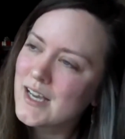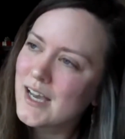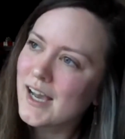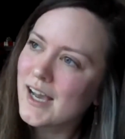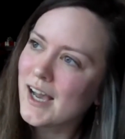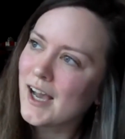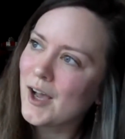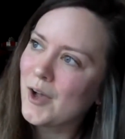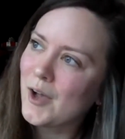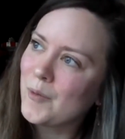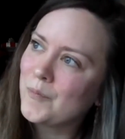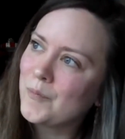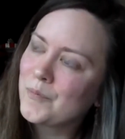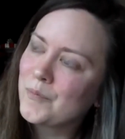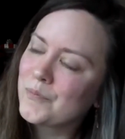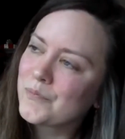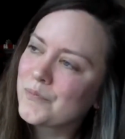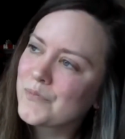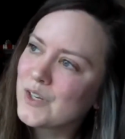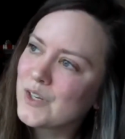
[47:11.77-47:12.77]

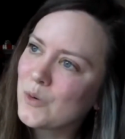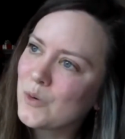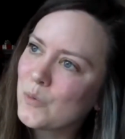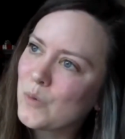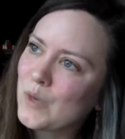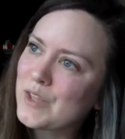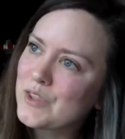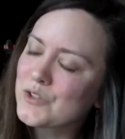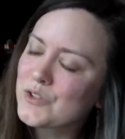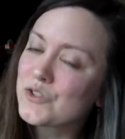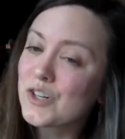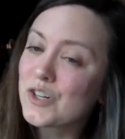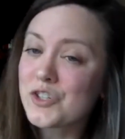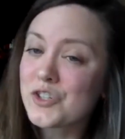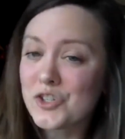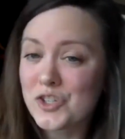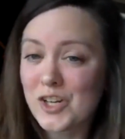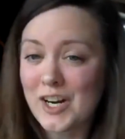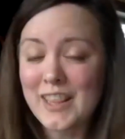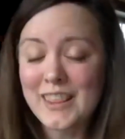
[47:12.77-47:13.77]
what those structures are.